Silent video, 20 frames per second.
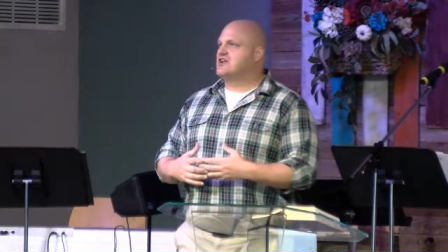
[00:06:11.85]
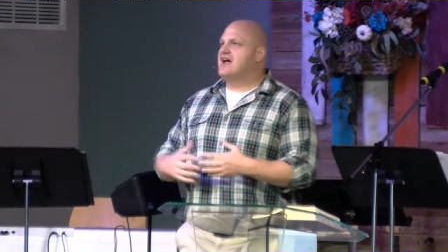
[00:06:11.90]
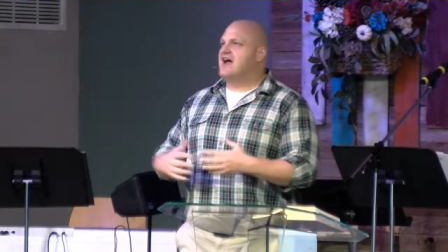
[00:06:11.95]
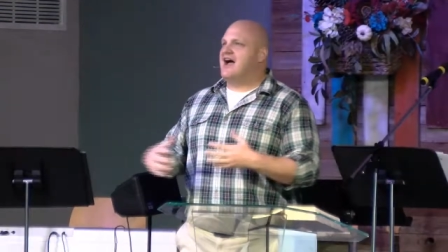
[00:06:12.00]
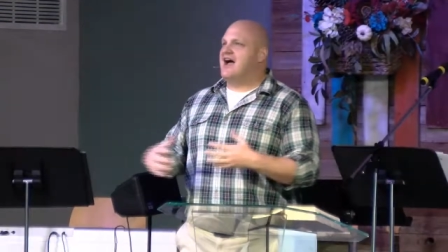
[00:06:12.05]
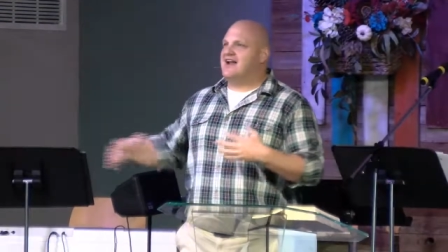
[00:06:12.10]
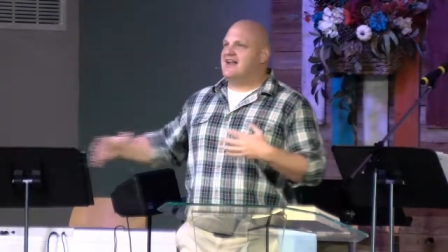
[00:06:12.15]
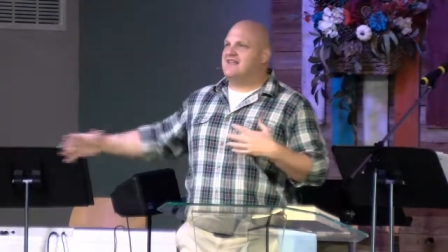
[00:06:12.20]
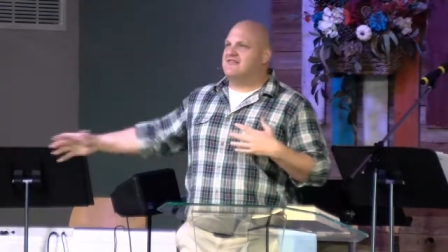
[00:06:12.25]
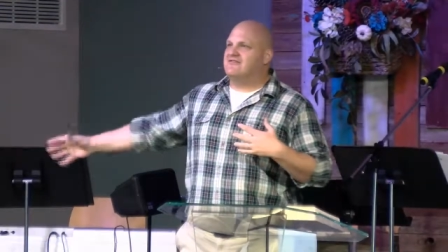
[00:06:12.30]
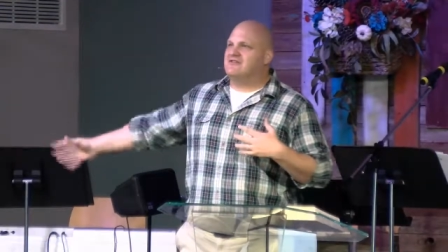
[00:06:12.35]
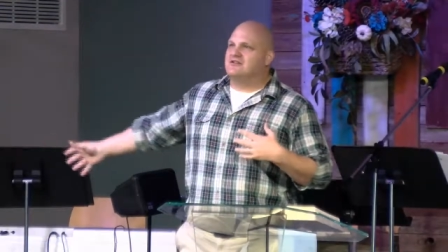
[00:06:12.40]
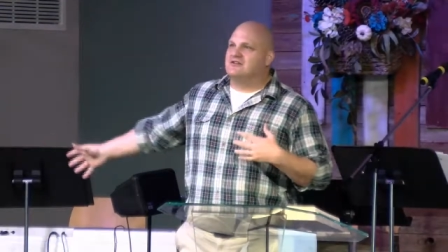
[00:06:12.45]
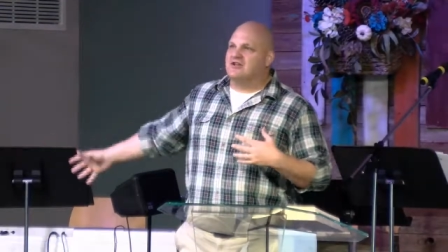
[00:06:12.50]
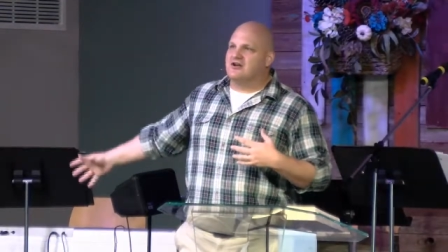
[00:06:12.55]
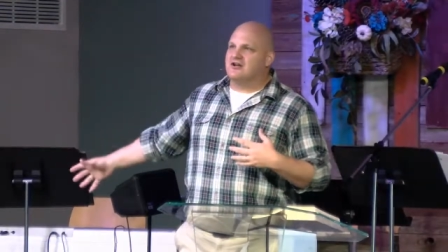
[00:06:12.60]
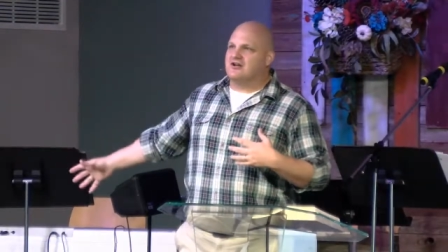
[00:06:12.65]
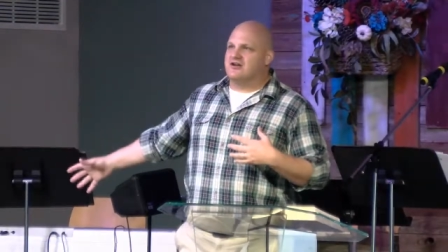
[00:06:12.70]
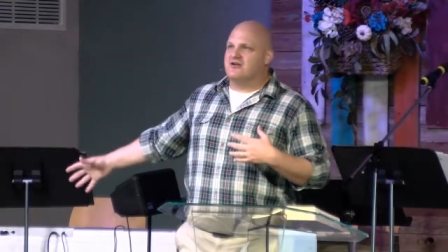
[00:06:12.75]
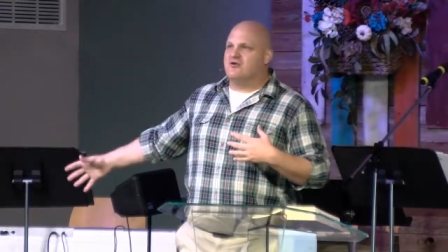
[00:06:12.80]
I didn't even
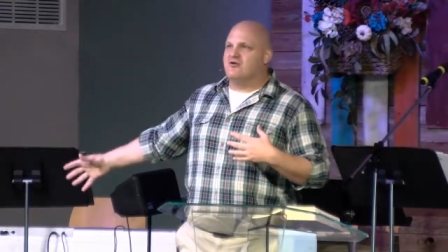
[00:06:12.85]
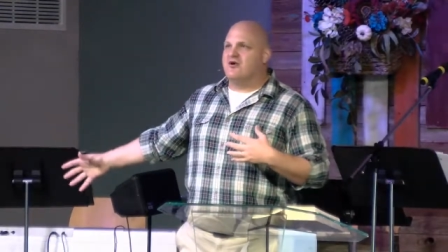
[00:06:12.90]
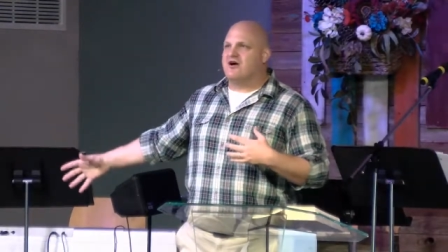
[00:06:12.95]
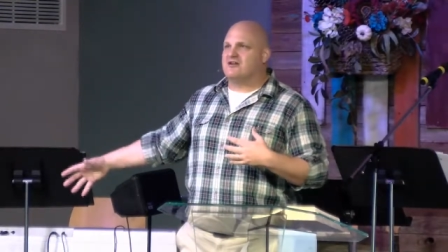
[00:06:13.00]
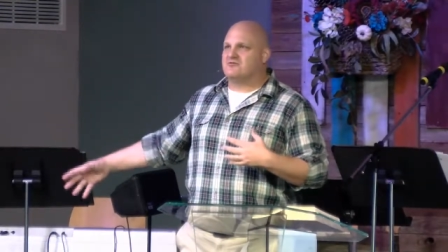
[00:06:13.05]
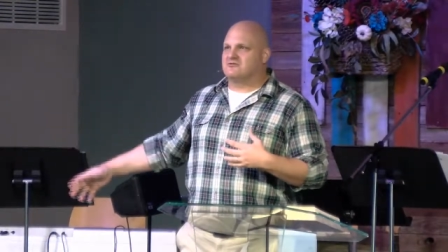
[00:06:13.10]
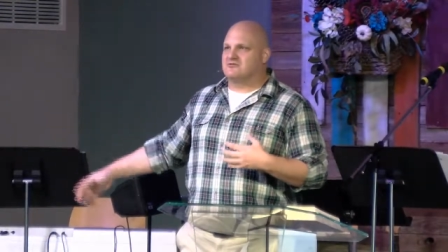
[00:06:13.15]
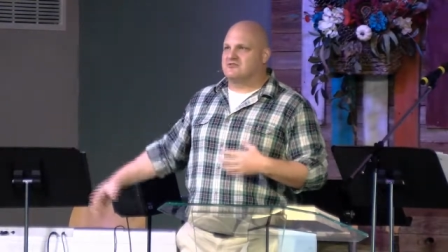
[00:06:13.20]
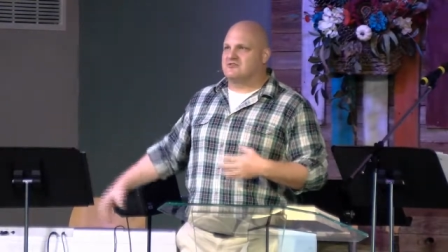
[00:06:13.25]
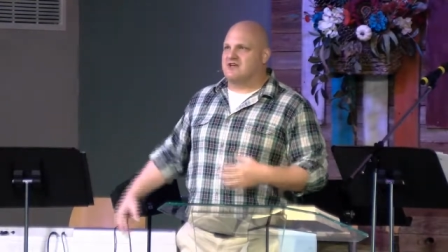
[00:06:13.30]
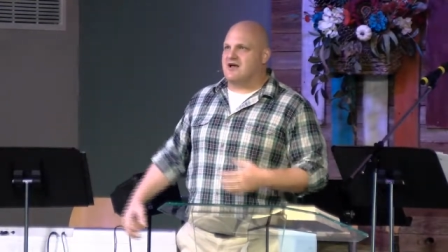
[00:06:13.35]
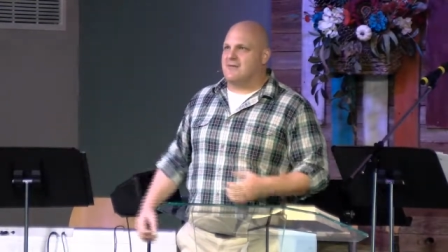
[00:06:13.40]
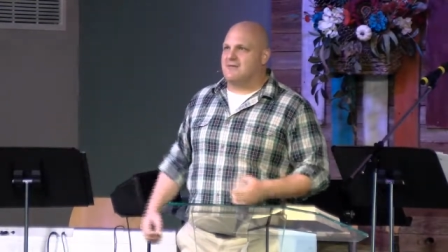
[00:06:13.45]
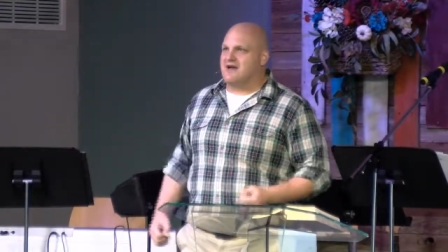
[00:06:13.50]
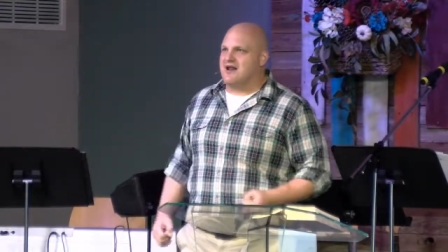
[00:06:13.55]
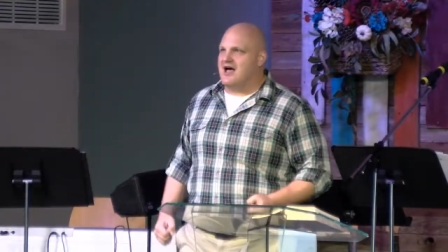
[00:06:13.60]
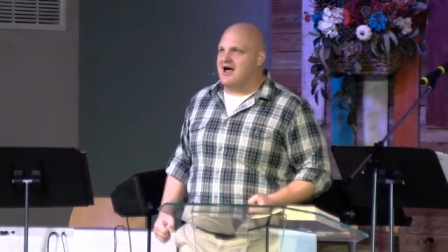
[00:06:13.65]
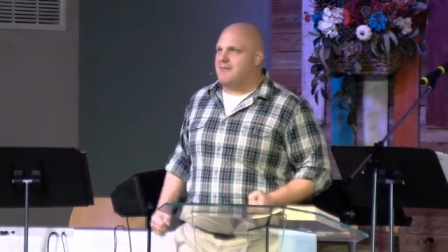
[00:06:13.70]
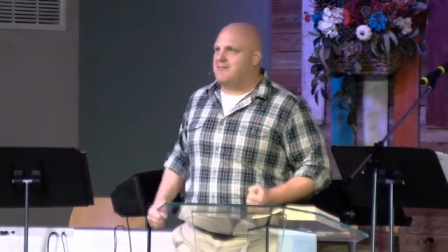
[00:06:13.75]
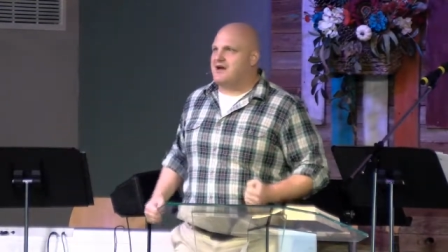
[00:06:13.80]
look at who else was coming
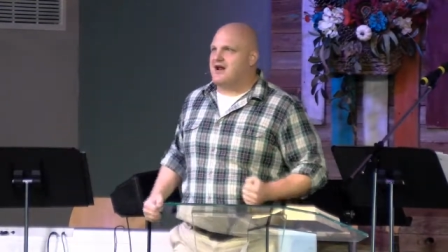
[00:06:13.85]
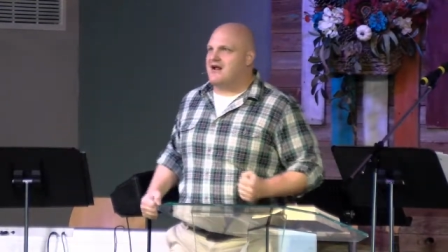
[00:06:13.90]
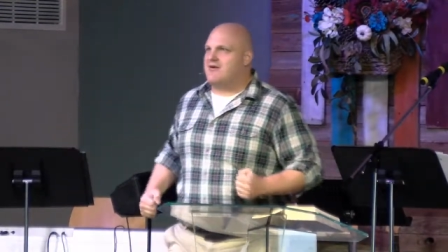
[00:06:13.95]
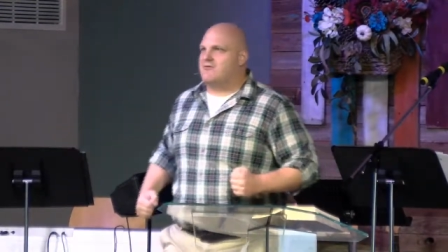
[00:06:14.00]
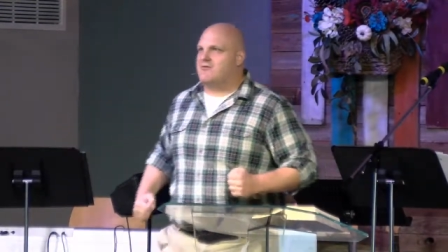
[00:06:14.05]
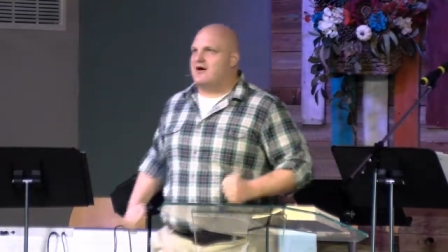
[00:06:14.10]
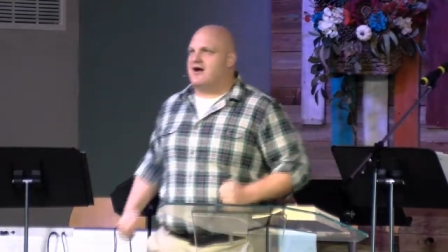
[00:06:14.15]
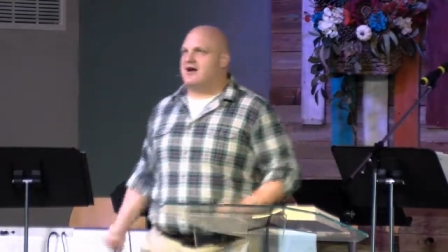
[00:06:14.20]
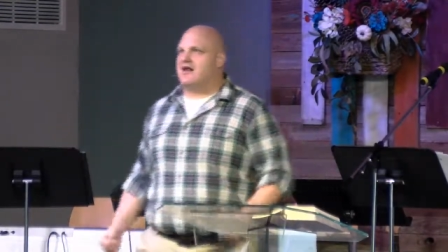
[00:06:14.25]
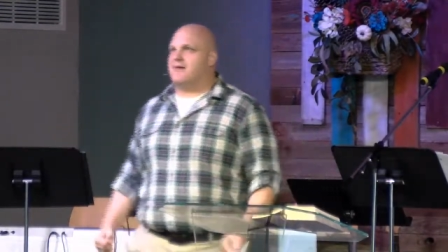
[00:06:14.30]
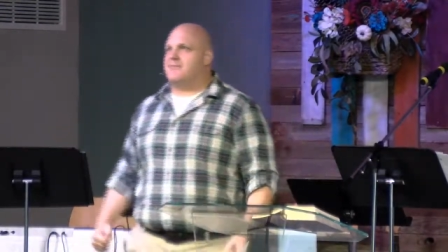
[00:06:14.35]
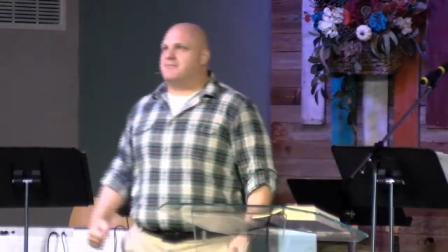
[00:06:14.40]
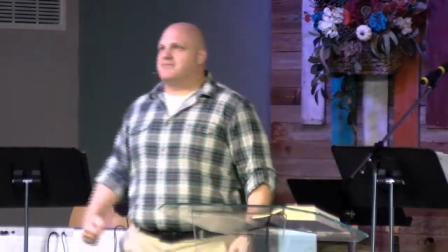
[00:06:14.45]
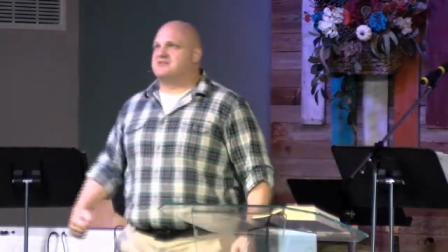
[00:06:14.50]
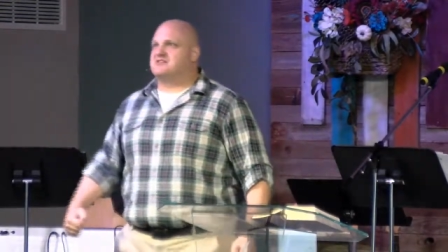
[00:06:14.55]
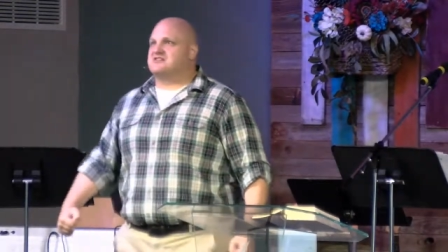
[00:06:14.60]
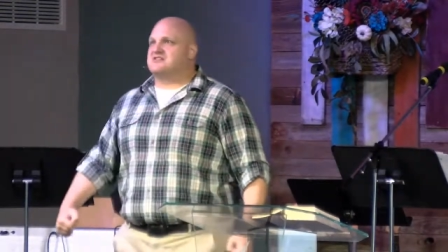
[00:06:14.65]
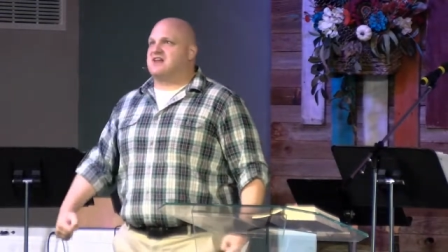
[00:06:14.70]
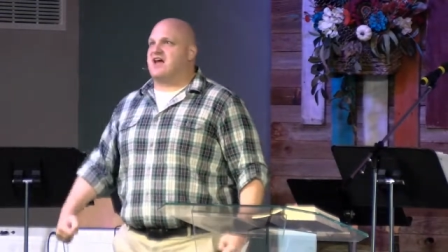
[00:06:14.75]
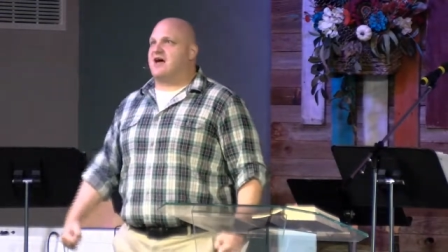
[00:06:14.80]
out, but I ran up and
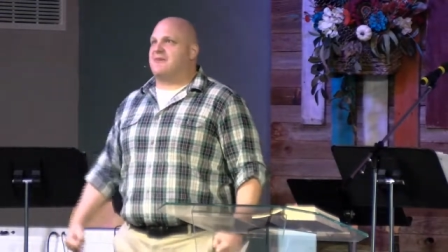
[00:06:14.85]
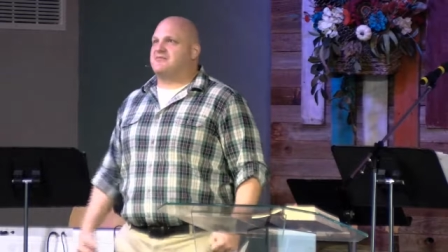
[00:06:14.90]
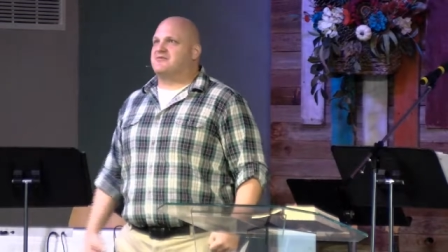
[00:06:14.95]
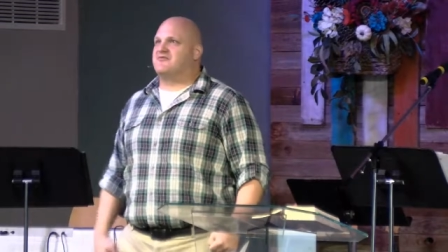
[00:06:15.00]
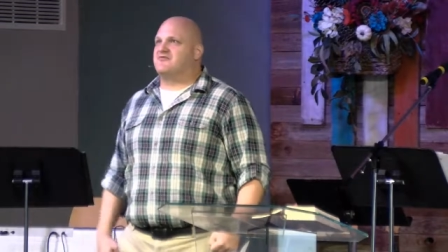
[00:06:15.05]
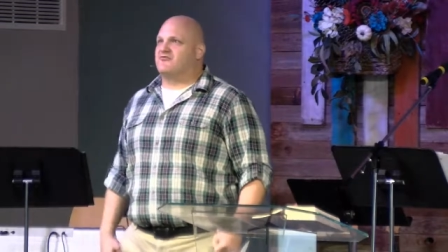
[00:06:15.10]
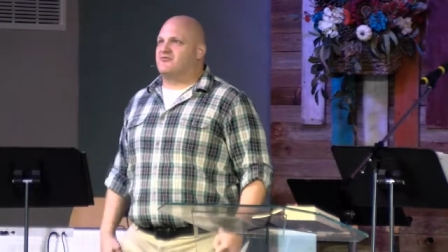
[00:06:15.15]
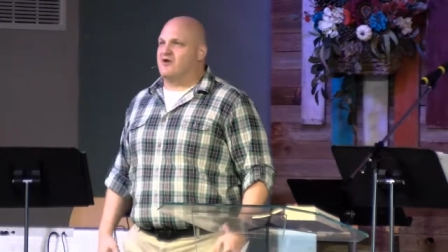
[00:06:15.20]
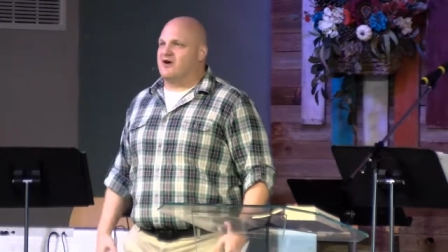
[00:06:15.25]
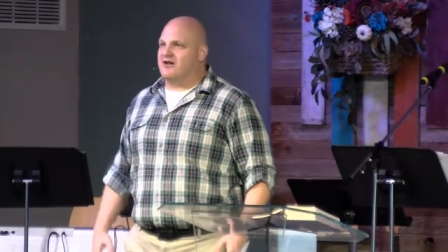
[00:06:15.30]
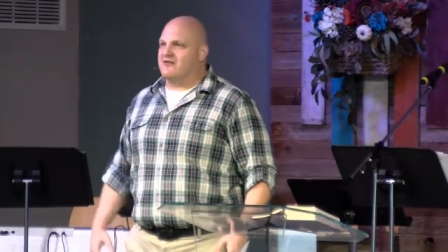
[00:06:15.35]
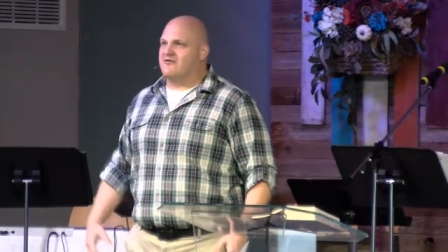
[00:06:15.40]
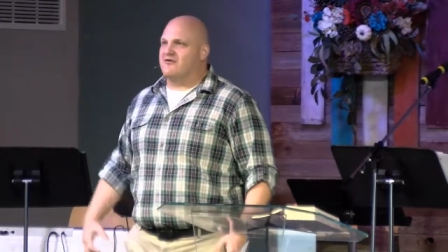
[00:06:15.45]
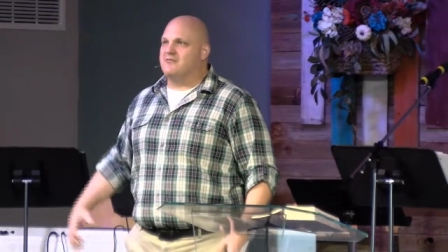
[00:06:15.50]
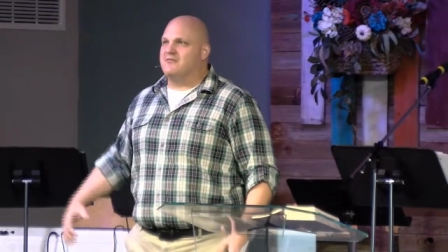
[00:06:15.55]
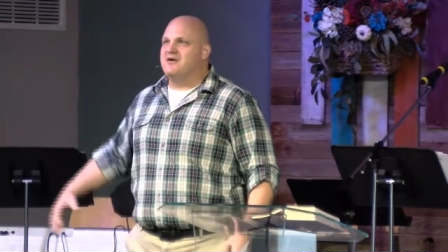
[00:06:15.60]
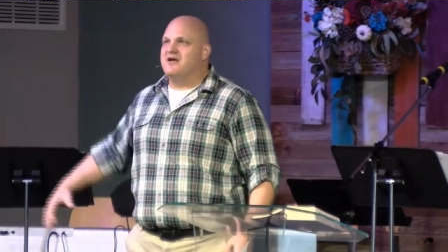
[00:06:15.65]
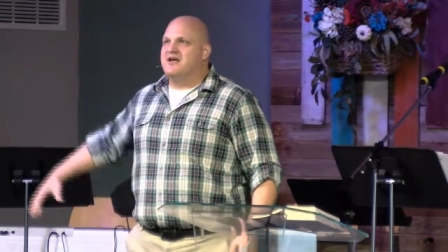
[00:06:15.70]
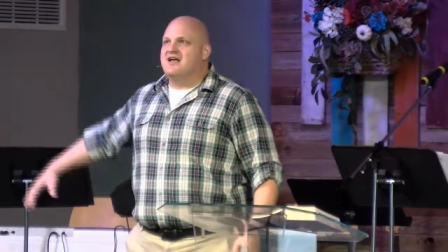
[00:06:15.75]
stopped in front of him,